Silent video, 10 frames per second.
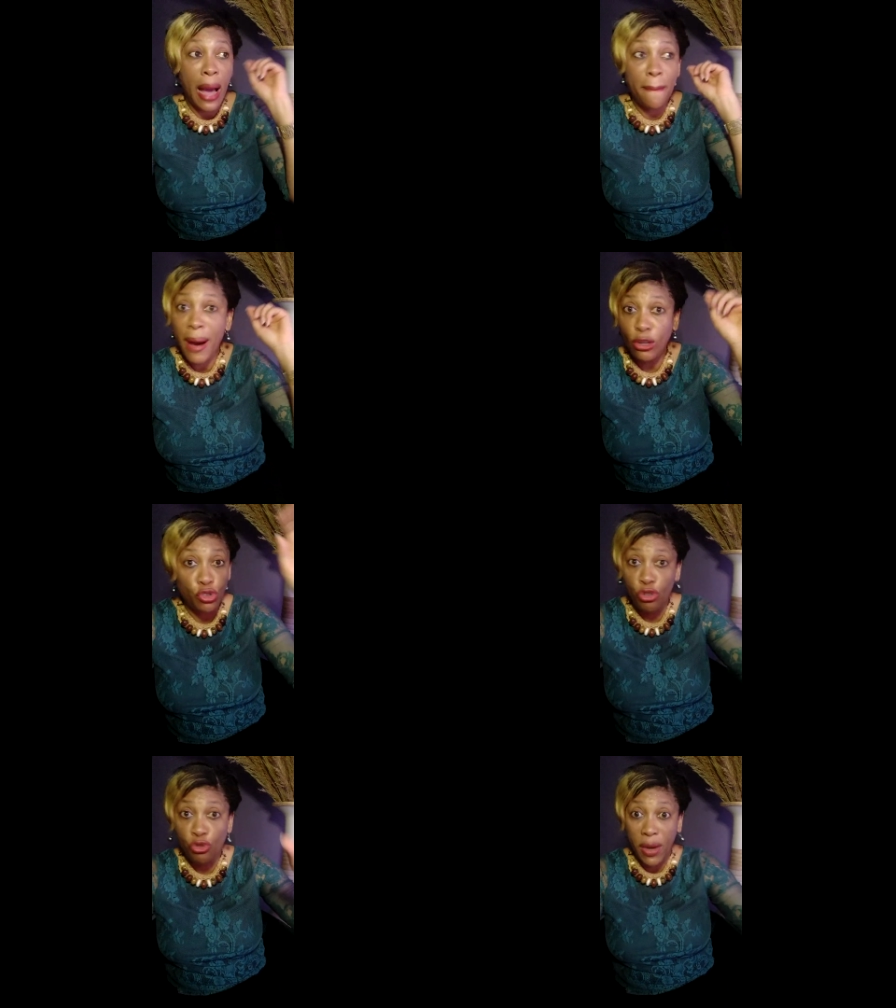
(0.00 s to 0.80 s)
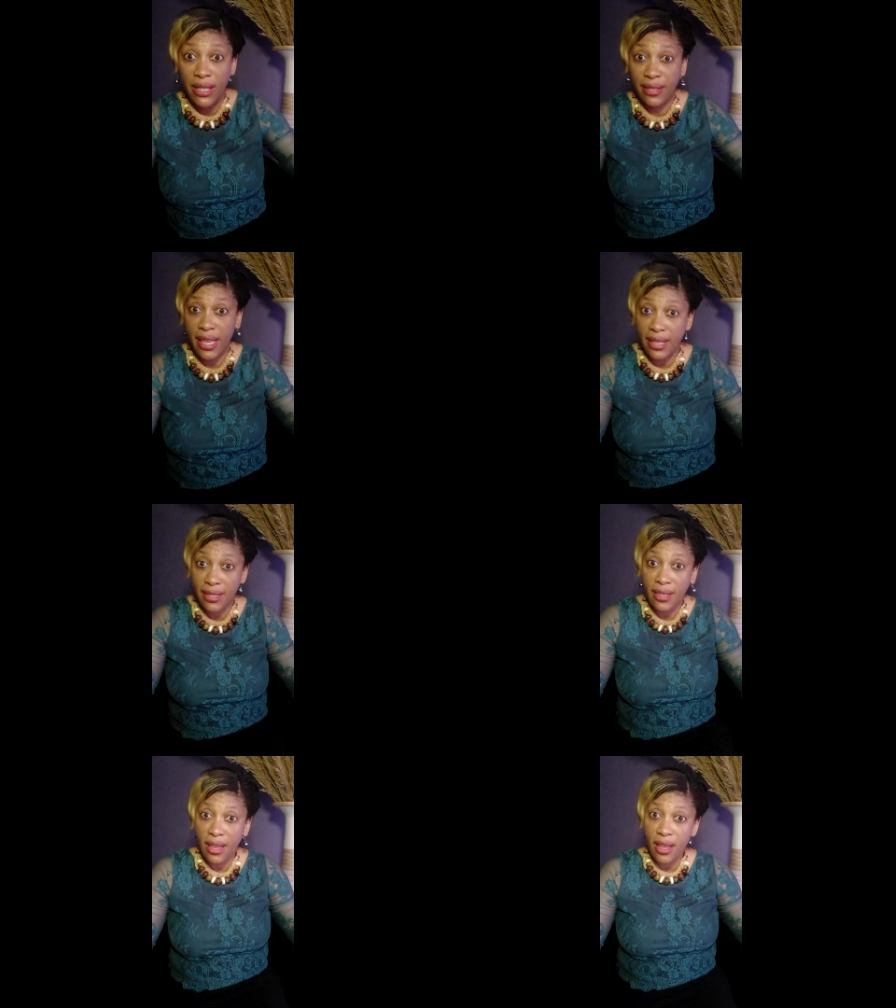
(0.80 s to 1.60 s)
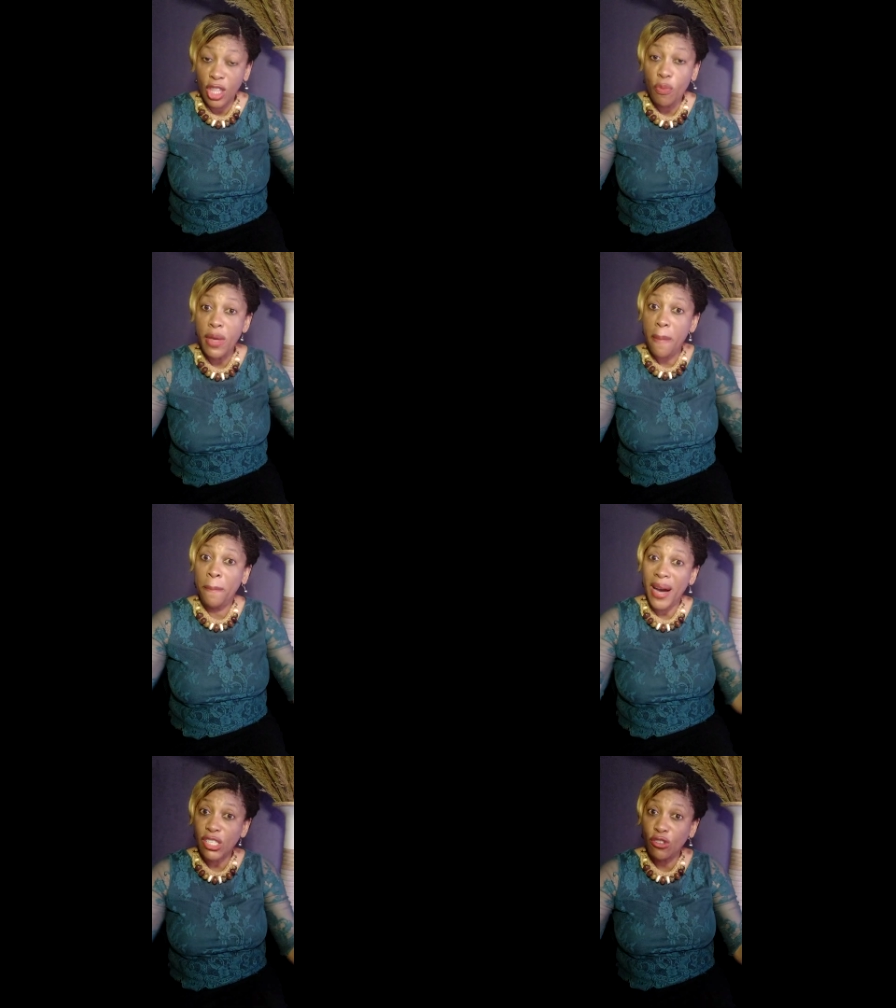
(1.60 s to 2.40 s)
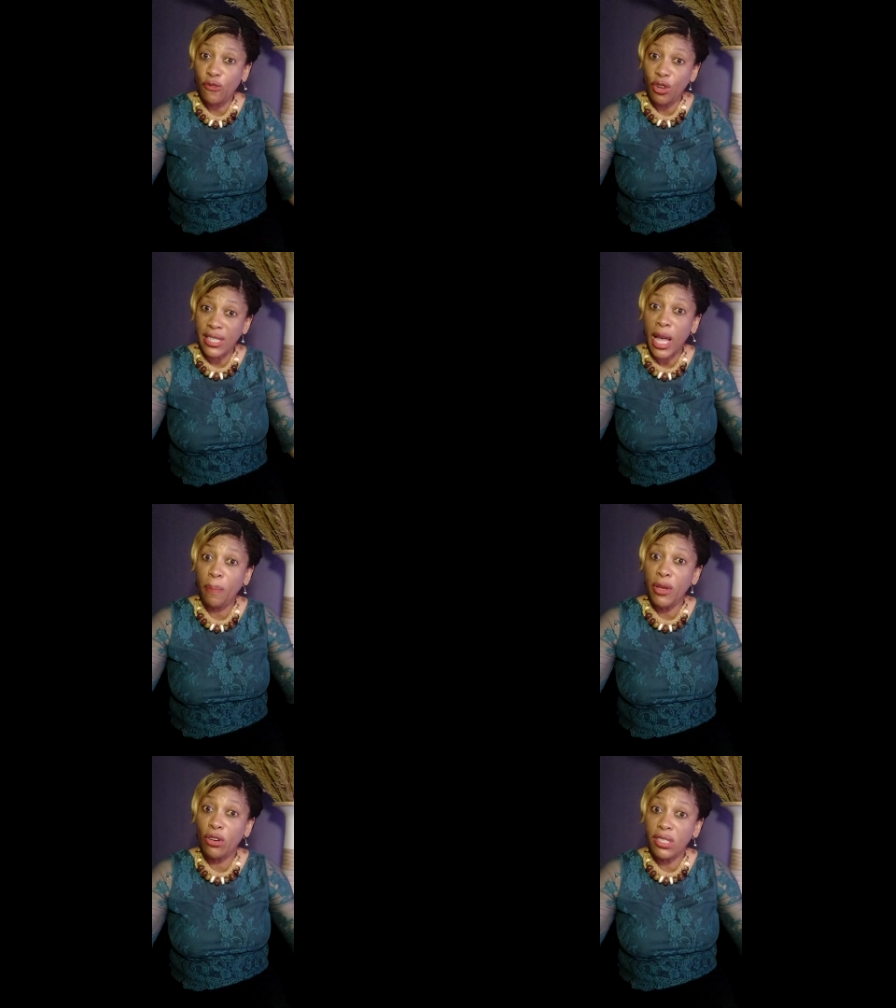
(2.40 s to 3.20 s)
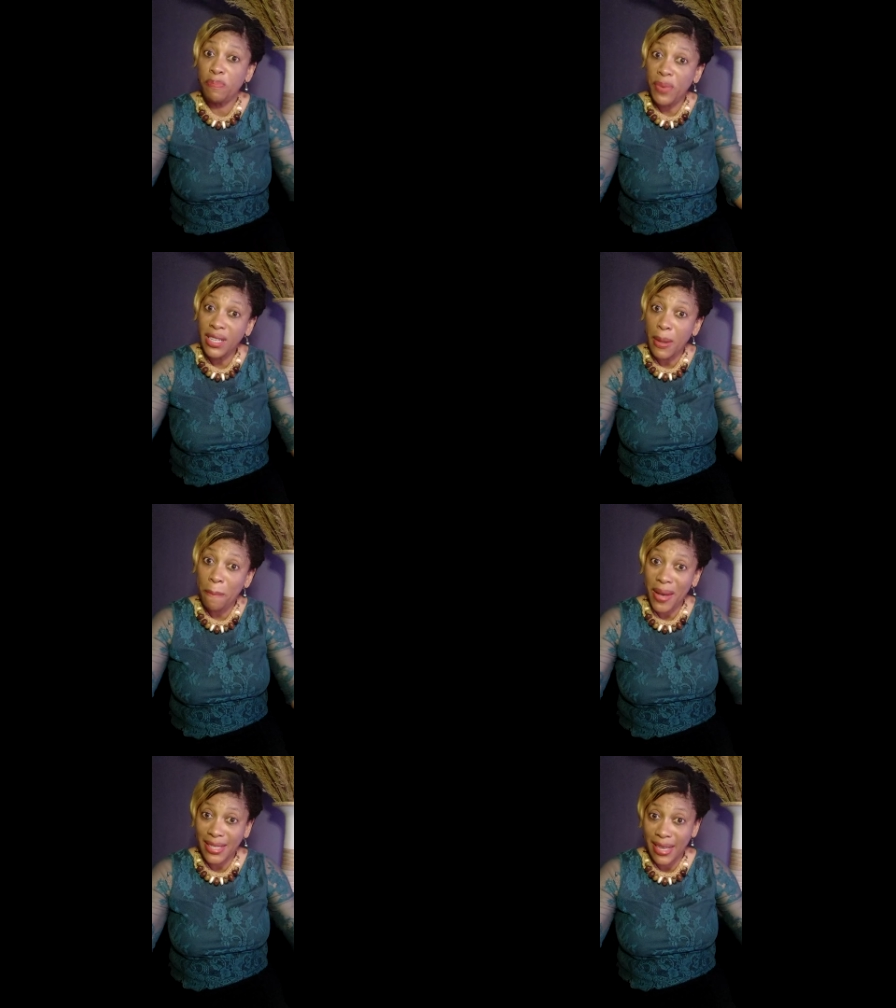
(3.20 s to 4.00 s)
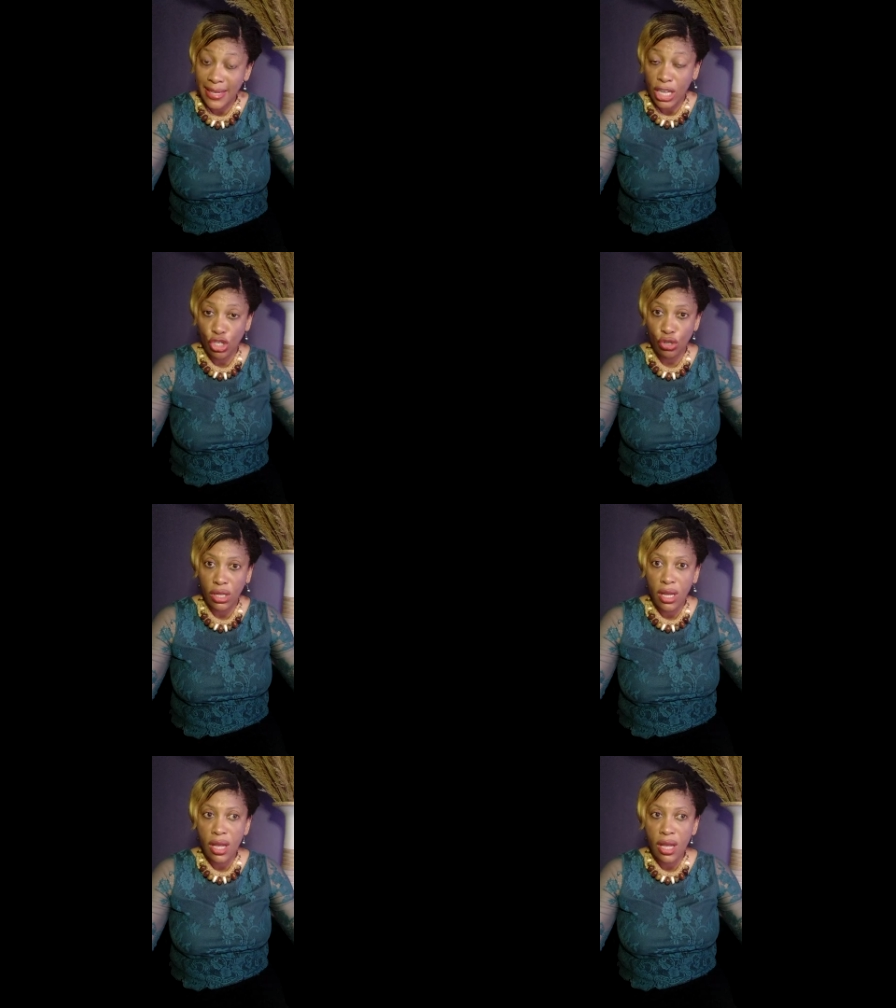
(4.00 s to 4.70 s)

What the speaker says: amount to great things. They'll be a part of us, helping us build a better nation.